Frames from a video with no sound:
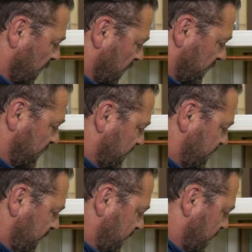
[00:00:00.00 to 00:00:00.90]
On
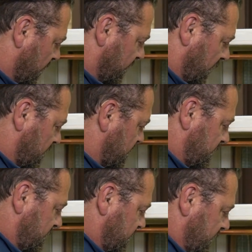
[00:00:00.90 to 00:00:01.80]
fifteen
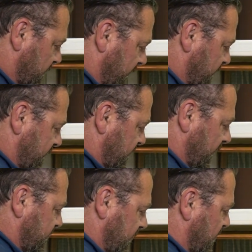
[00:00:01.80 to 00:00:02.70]
kilovolts, it
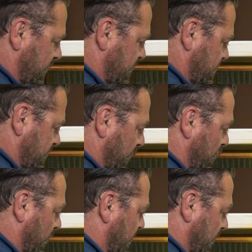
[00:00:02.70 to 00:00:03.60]
does not
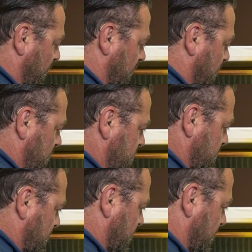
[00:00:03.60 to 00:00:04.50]
do well at all.
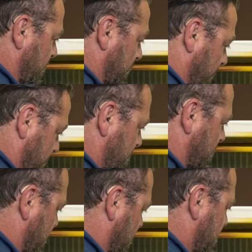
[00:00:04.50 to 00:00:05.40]
Uh, but this
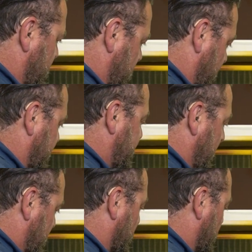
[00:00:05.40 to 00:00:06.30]
right here is
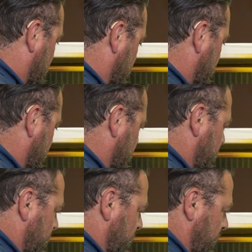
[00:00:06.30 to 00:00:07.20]
acceptable.
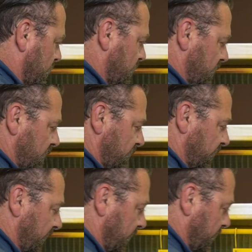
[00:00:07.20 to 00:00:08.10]
This is
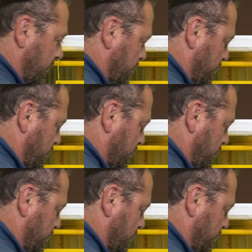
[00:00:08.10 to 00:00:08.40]
fine.